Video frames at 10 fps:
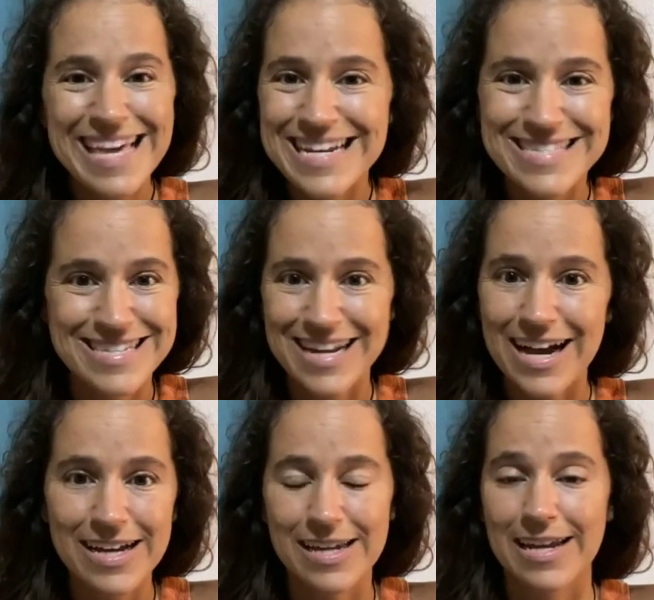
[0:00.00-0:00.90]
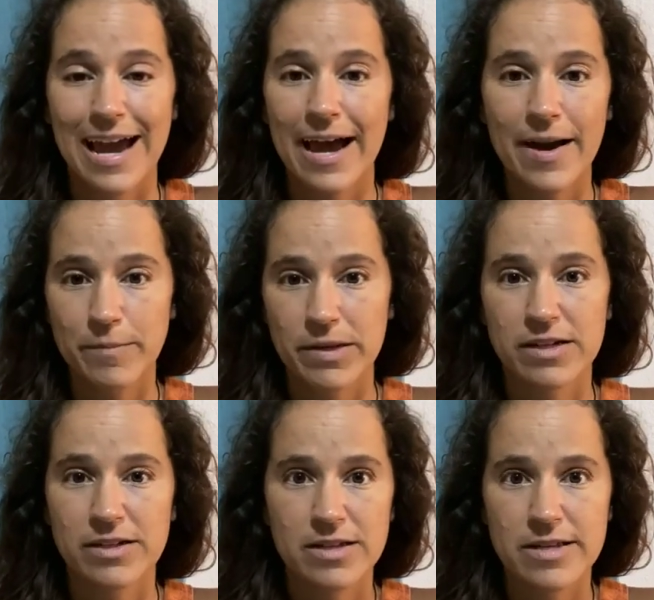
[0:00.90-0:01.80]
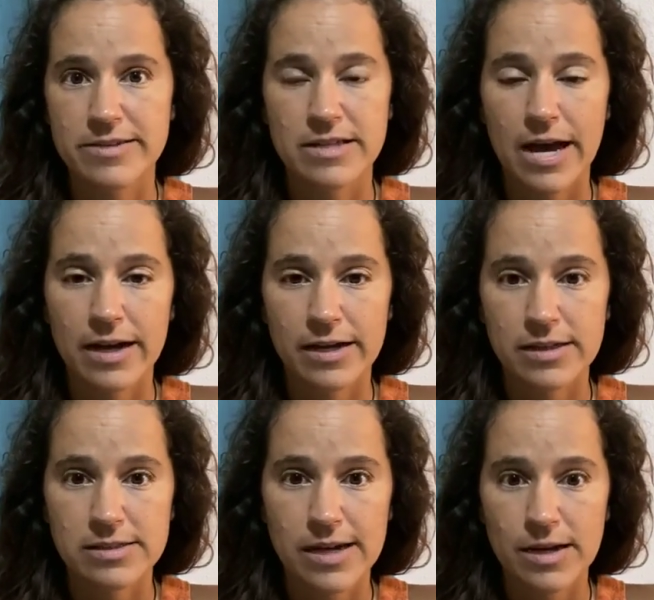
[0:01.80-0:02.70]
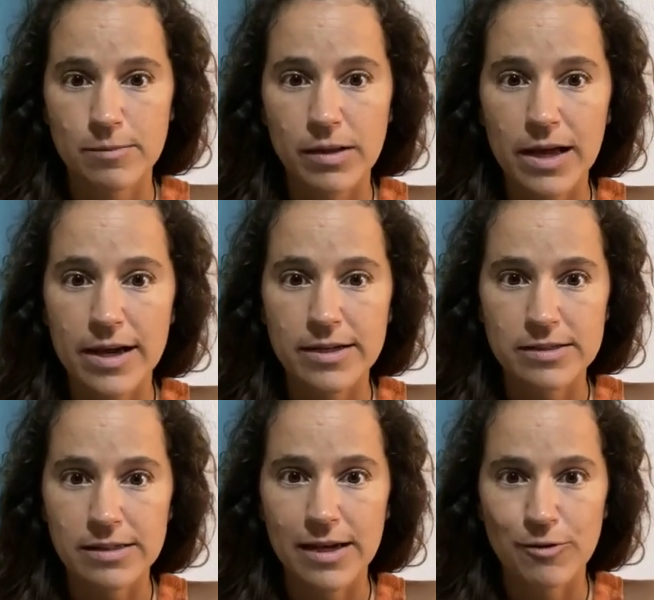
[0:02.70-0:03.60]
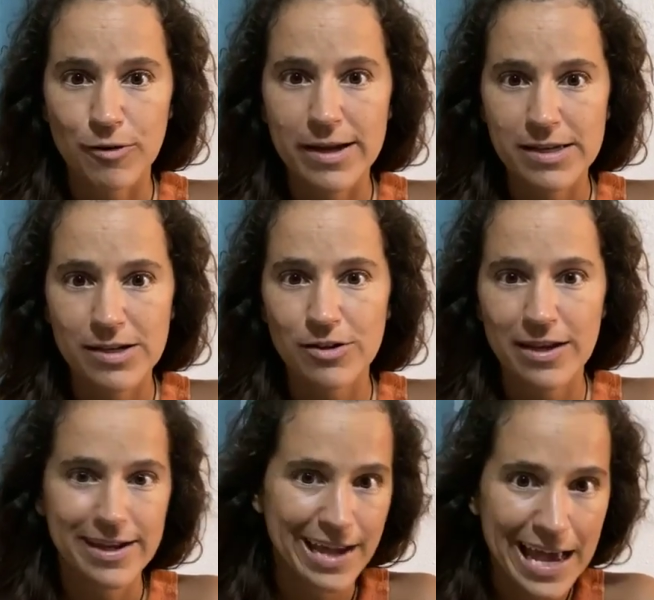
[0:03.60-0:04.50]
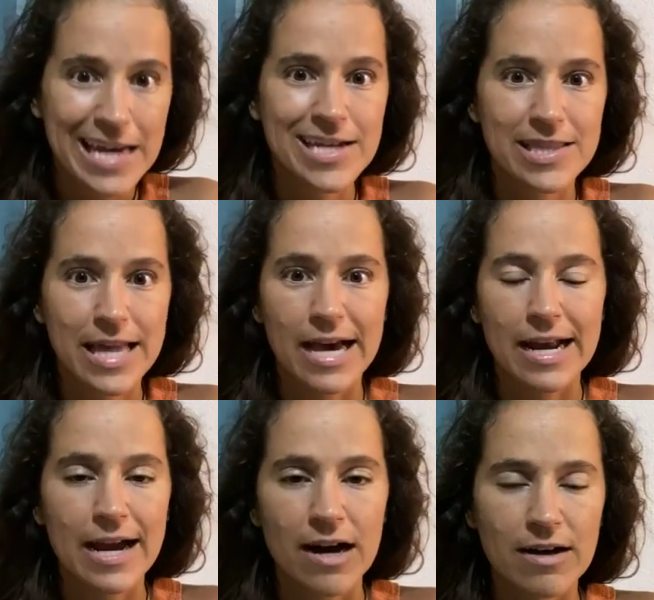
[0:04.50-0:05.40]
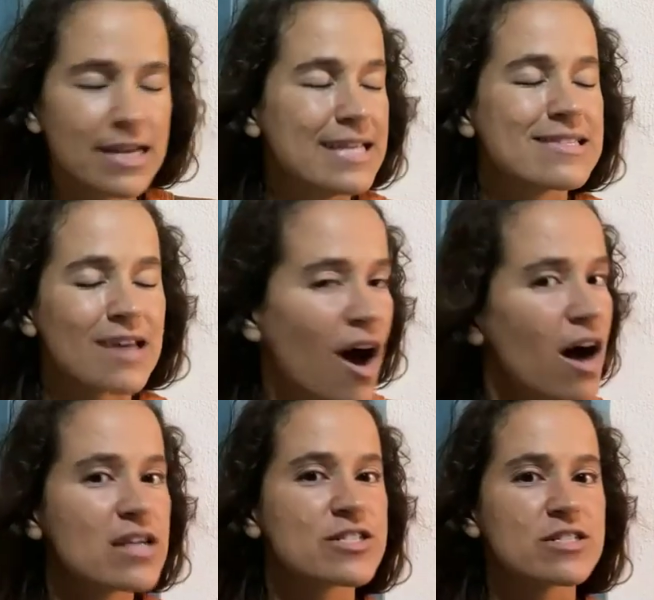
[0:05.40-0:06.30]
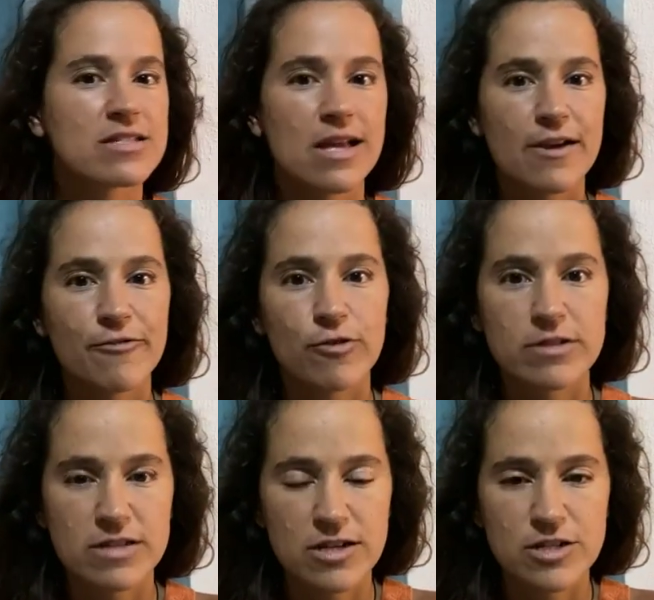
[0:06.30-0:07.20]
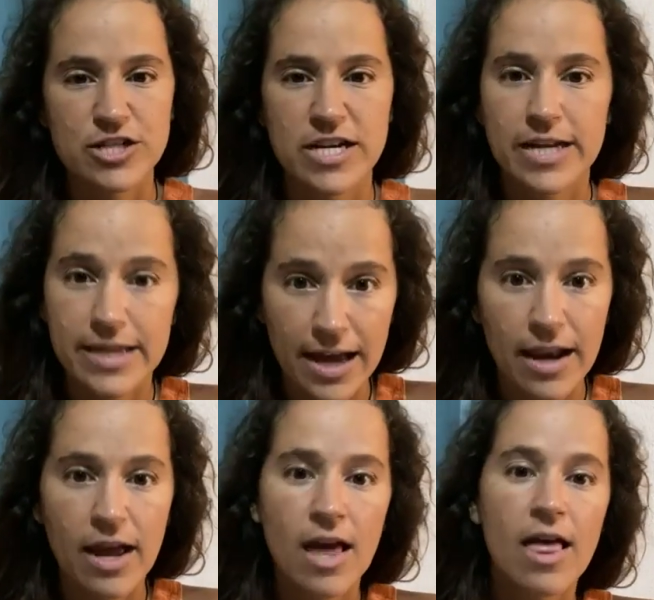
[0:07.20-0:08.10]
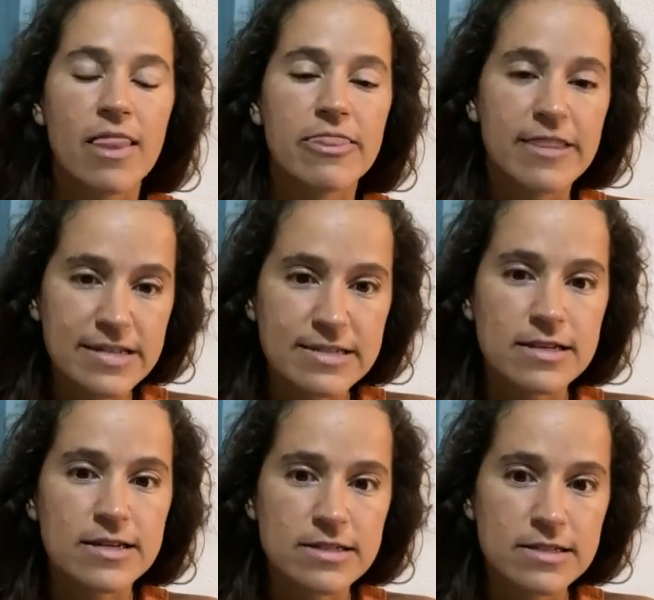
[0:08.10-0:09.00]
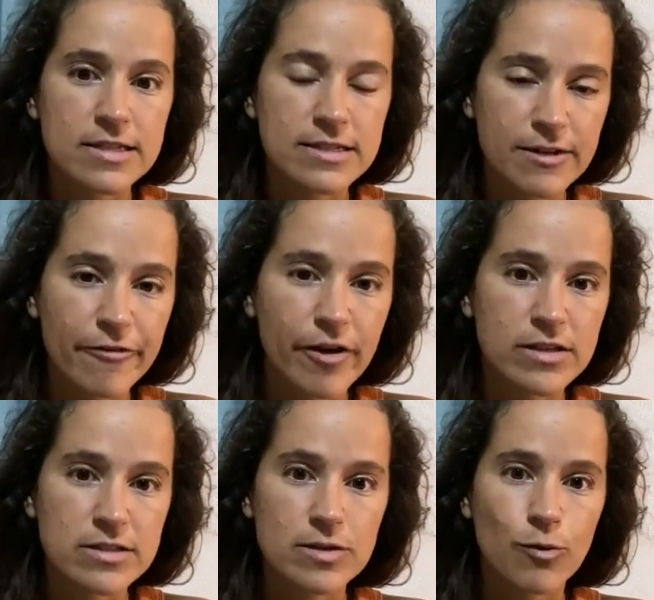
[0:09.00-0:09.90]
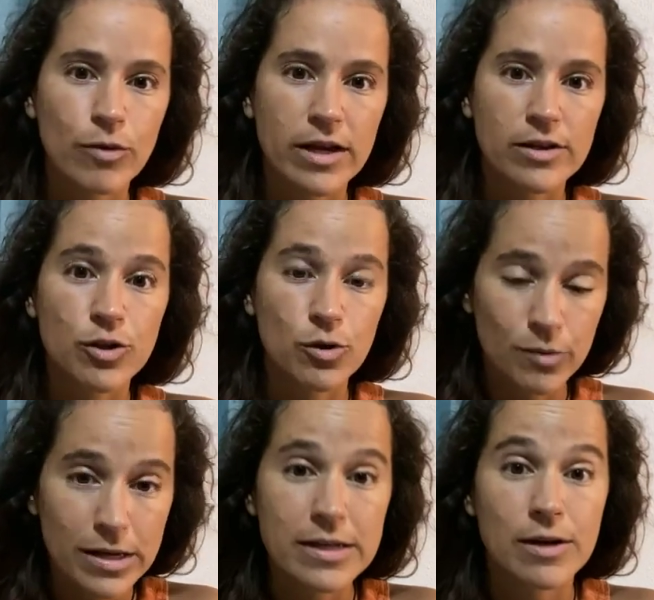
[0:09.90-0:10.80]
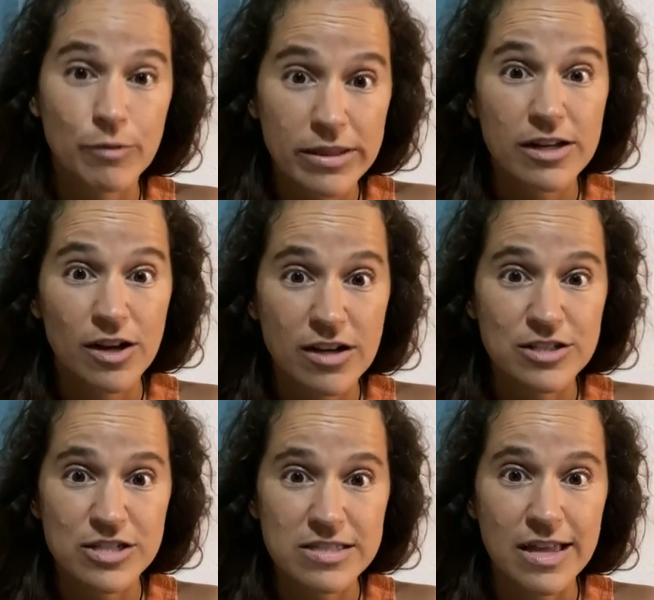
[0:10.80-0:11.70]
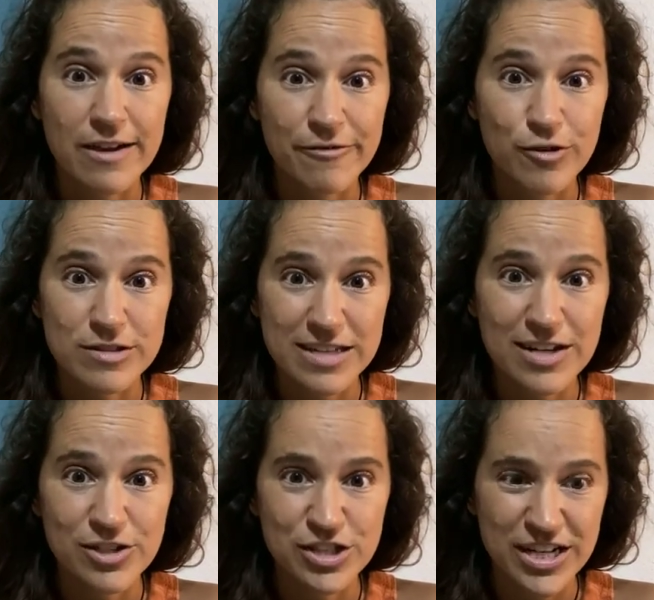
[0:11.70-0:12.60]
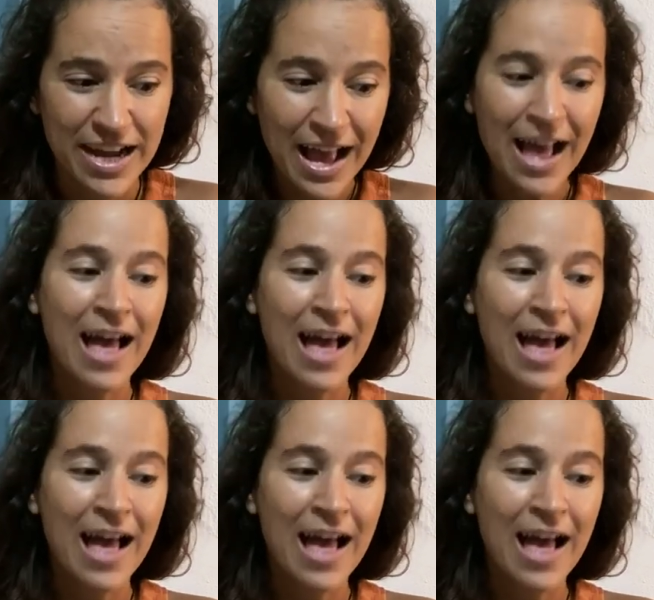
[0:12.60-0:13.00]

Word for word: then it's not going to happen. It's not going to take place. Like Reiki will like edit that out. It's conscious life force energy. Again, this is the difference when you're working with a conscious life force energy.